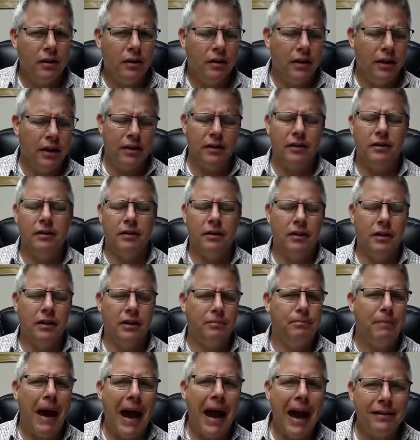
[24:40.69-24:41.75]
is
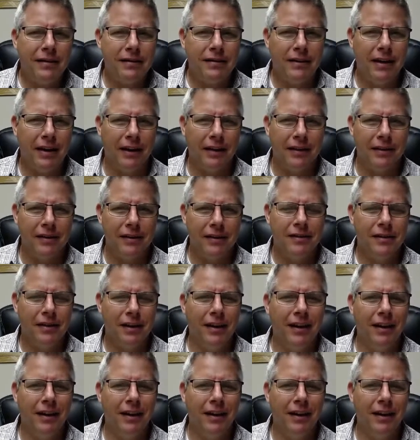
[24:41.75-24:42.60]
past tense.